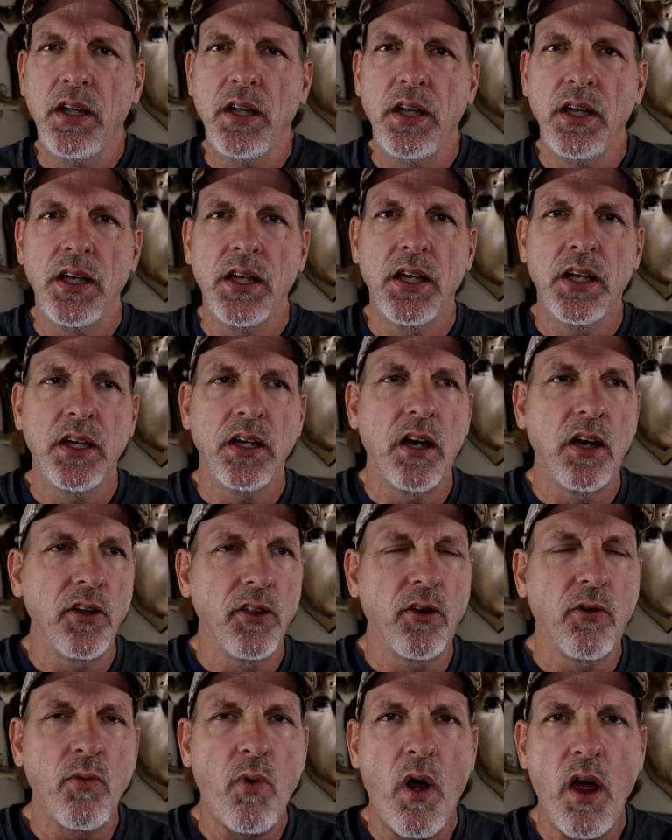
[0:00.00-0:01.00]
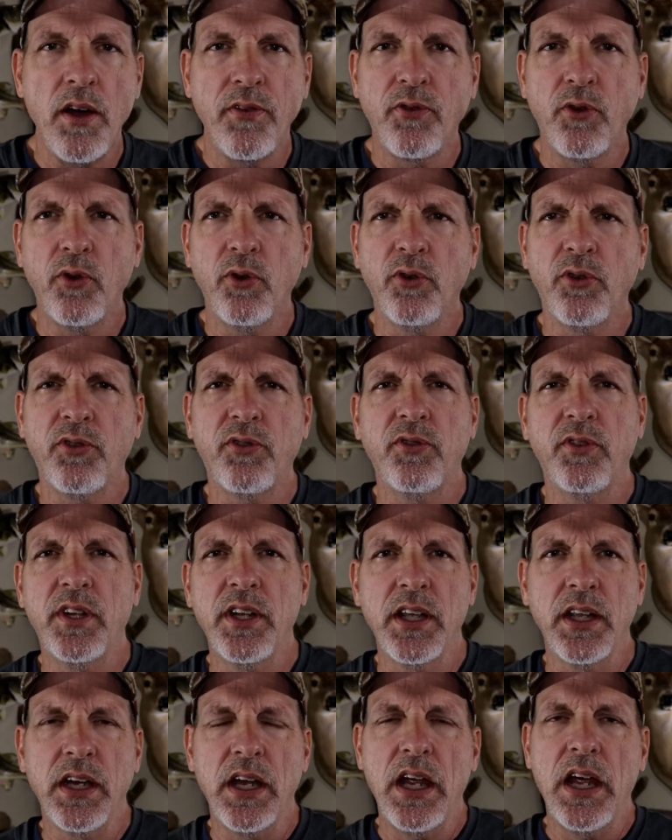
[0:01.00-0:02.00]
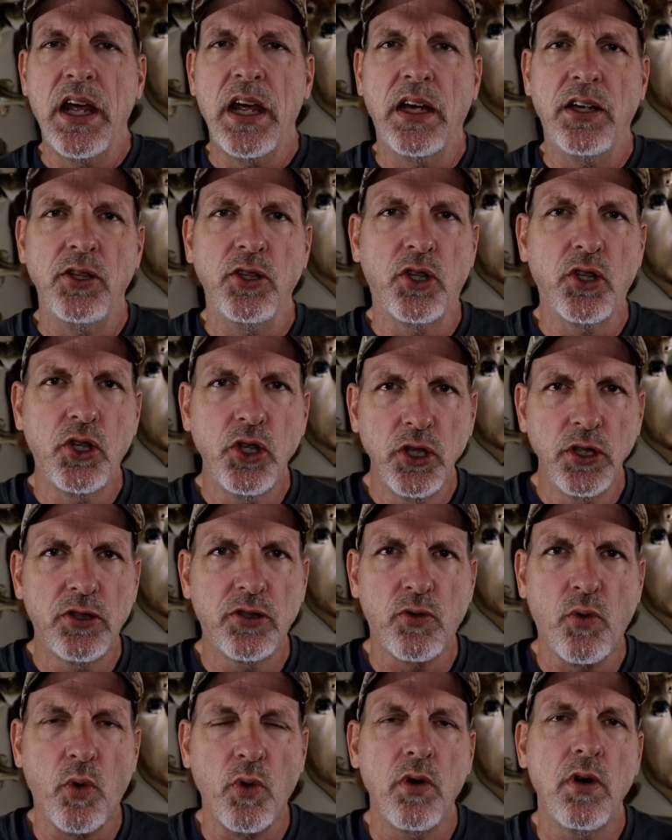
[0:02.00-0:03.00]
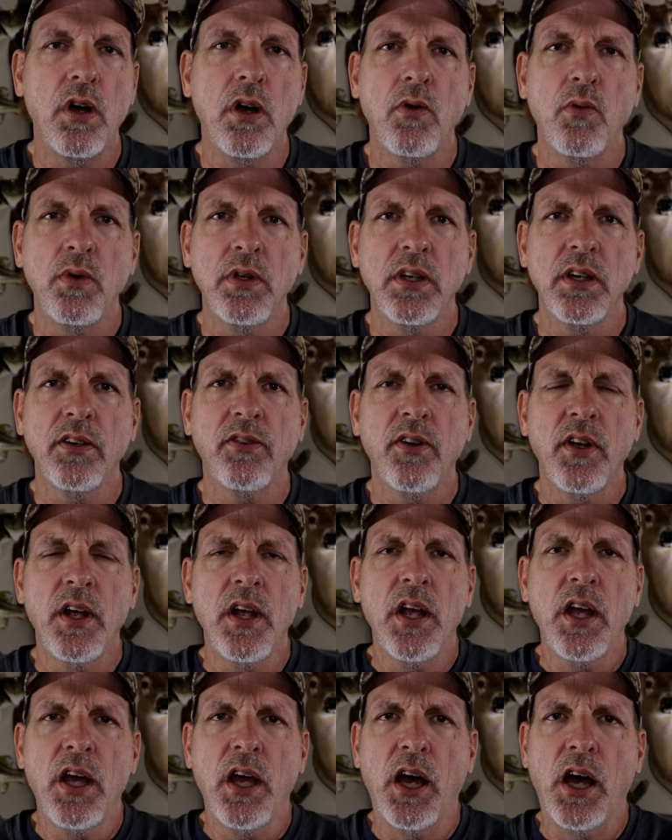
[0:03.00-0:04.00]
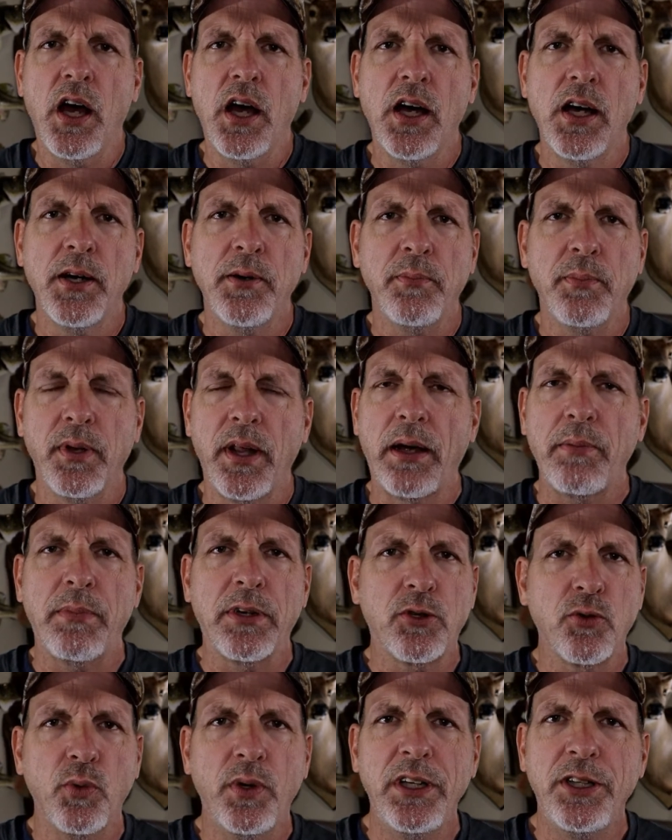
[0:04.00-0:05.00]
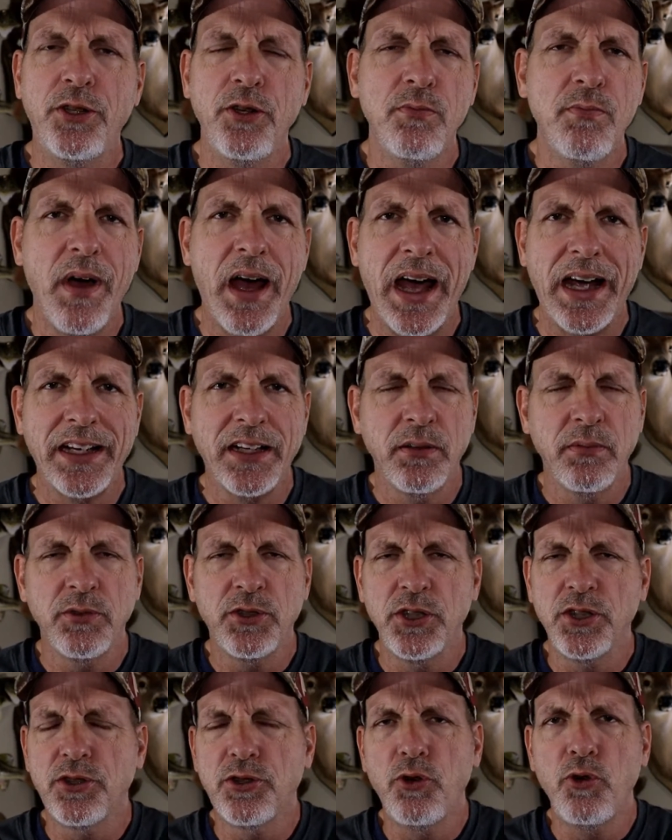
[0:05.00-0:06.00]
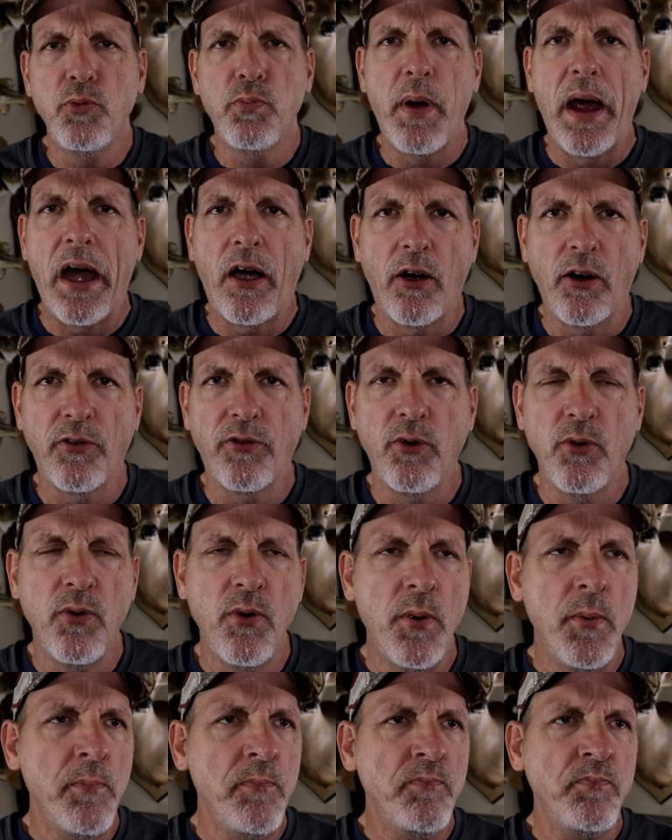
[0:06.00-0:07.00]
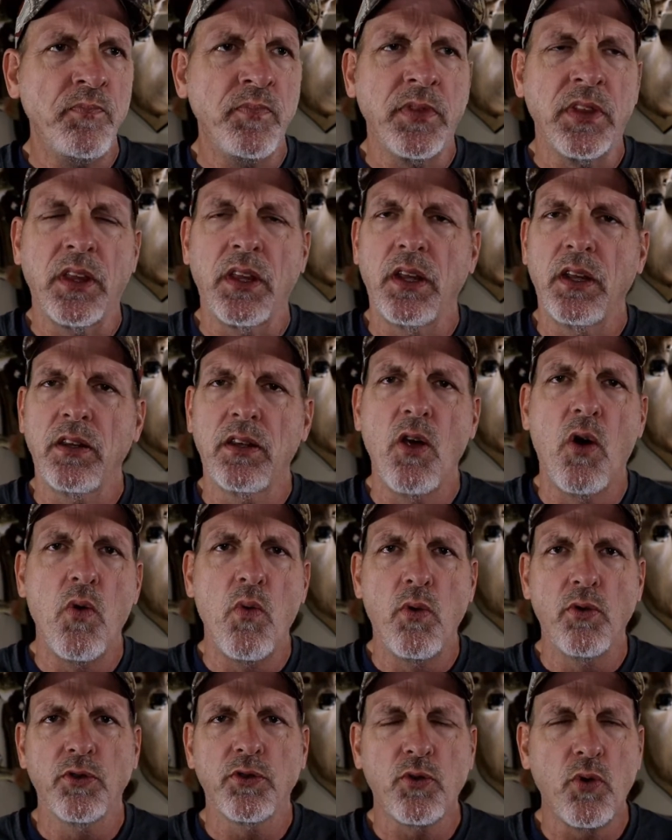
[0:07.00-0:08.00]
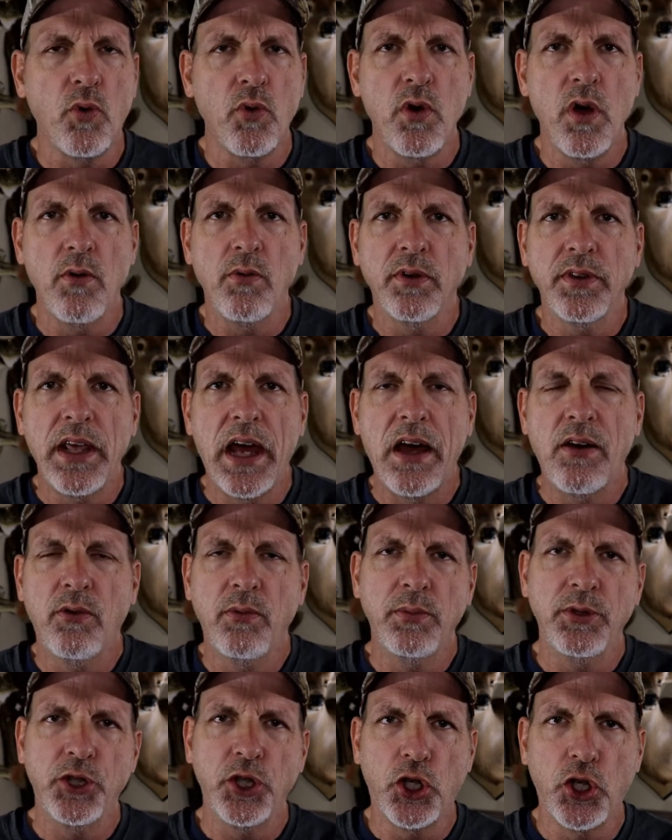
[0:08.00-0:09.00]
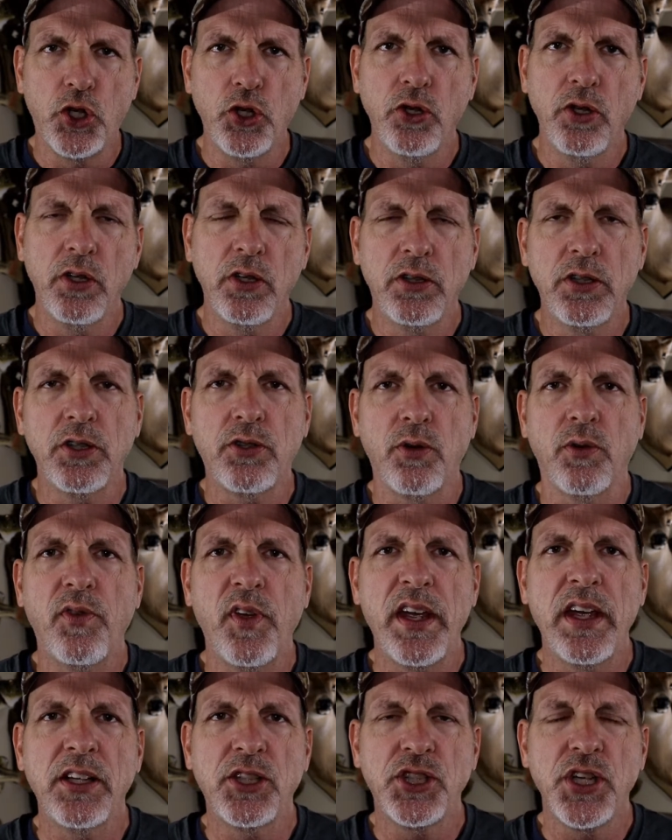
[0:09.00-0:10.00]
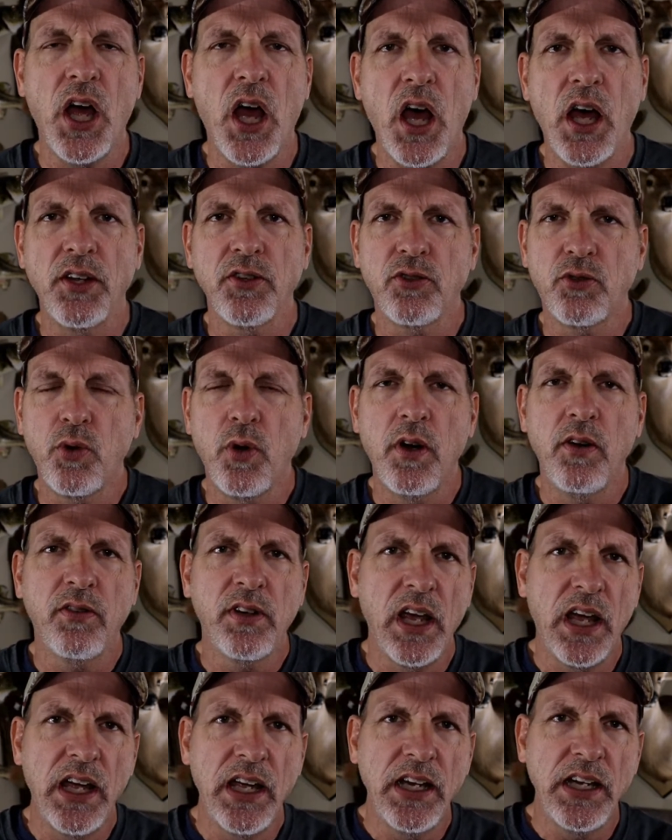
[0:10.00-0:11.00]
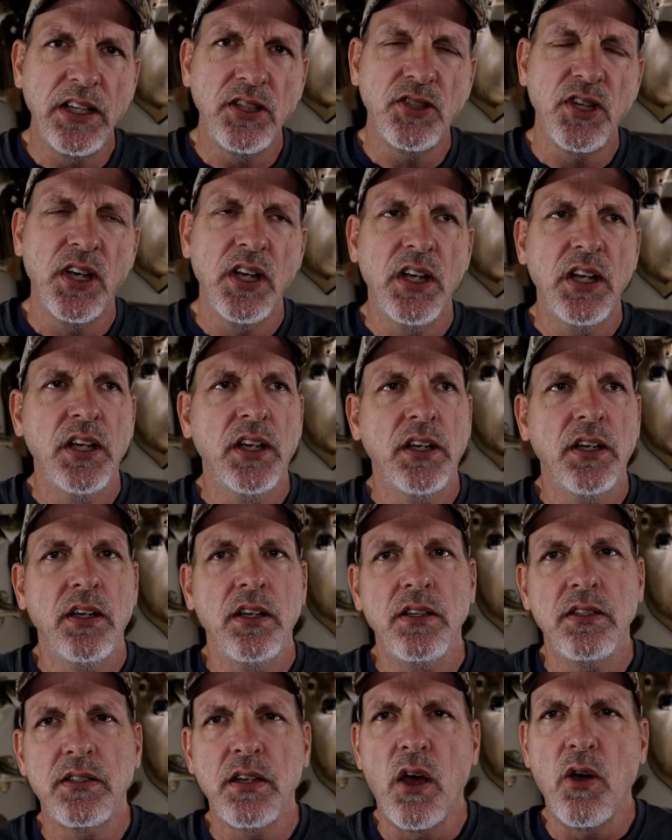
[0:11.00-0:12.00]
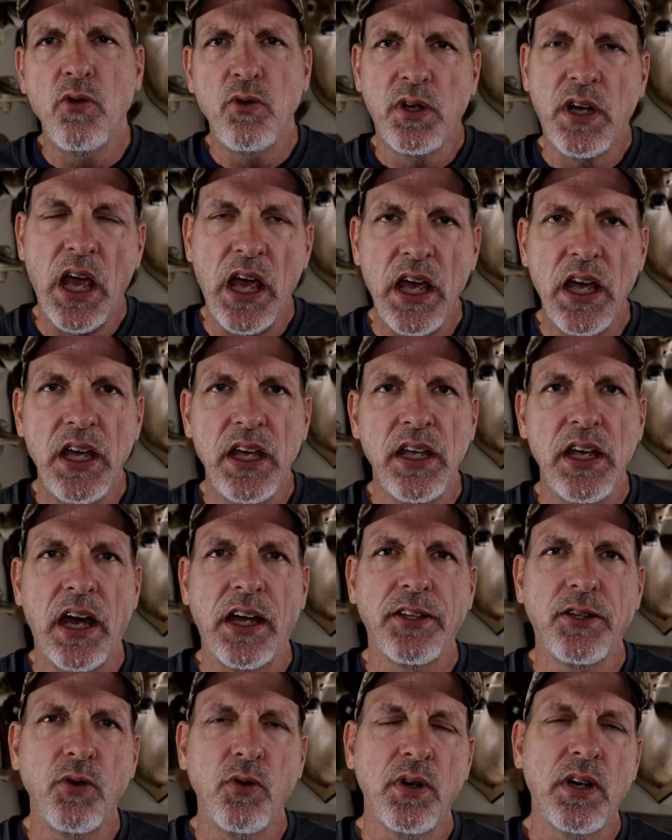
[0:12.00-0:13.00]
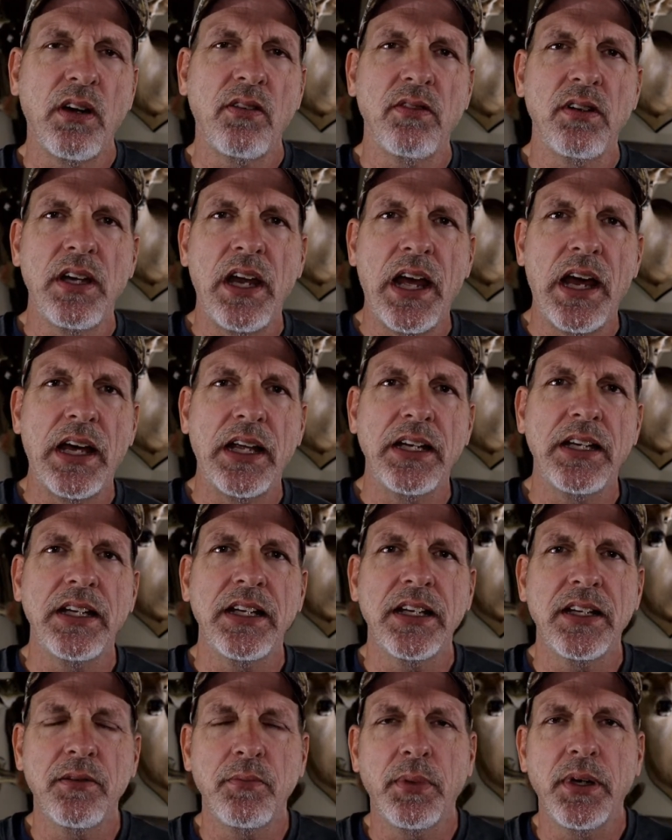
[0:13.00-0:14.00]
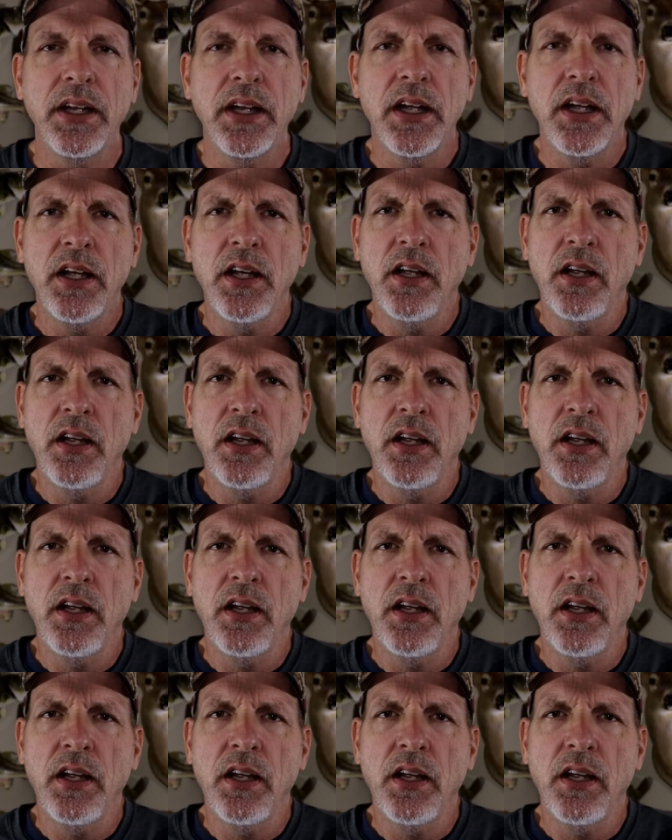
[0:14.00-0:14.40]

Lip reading: and other rifles that you could squirrel hunt with. Like my 22 Magnum, just too powerful. Don't want to squirrel hunt with that one, but you could just with headshots. 12 gauge, it's okay. I do it every now and then, but